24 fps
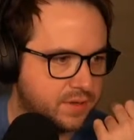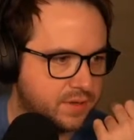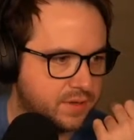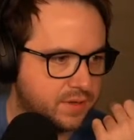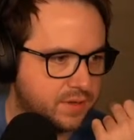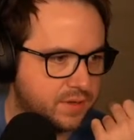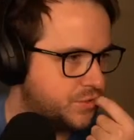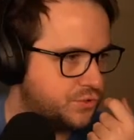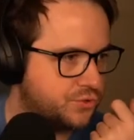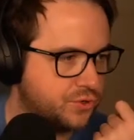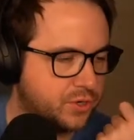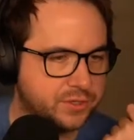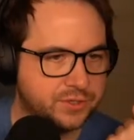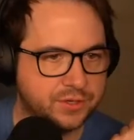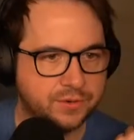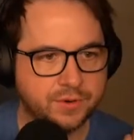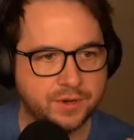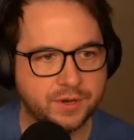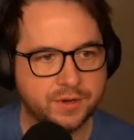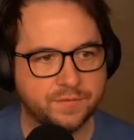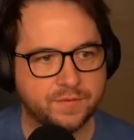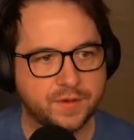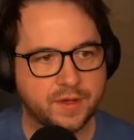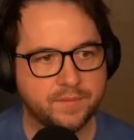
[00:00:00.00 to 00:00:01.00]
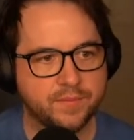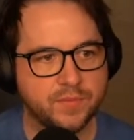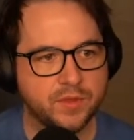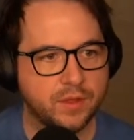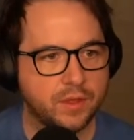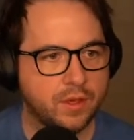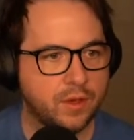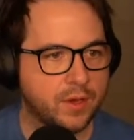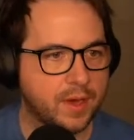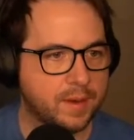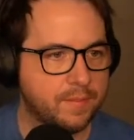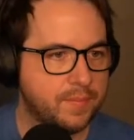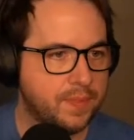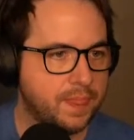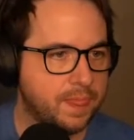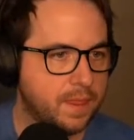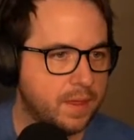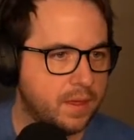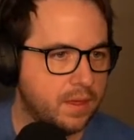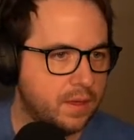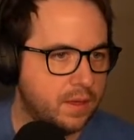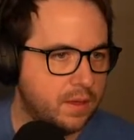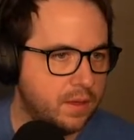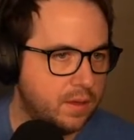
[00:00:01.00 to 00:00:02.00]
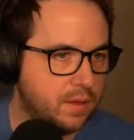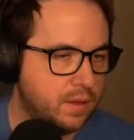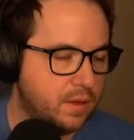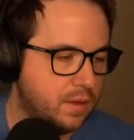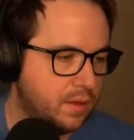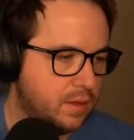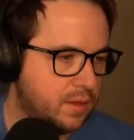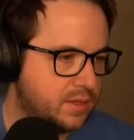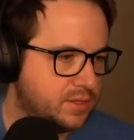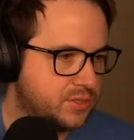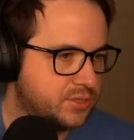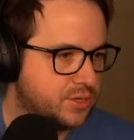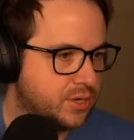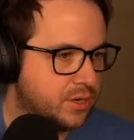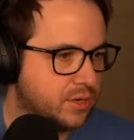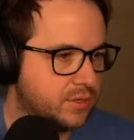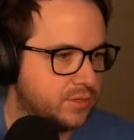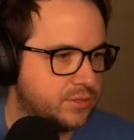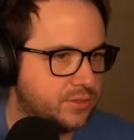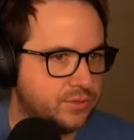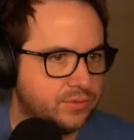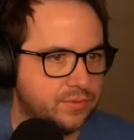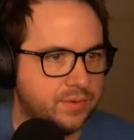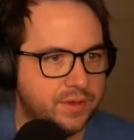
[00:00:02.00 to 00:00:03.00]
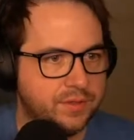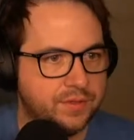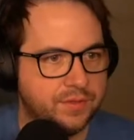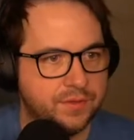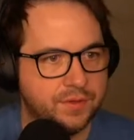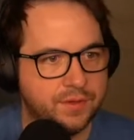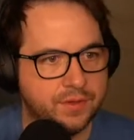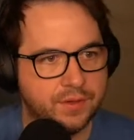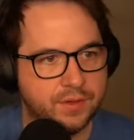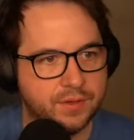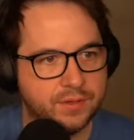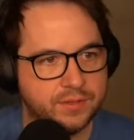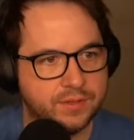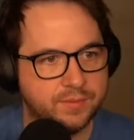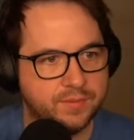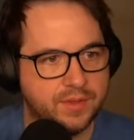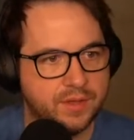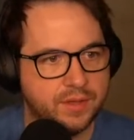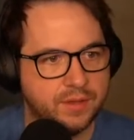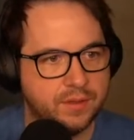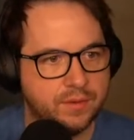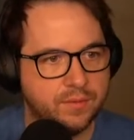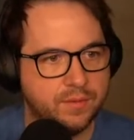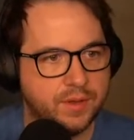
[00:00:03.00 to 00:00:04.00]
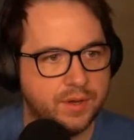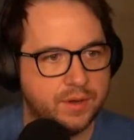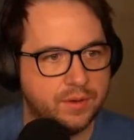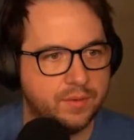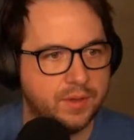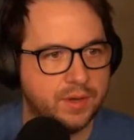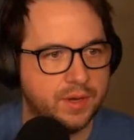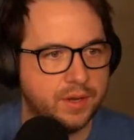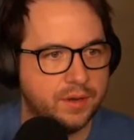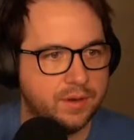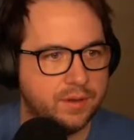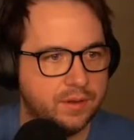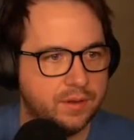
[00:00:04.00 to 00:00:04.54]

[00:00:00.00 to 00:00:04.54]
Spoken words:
structs I want to define. Okay, let's start with something that we know we need.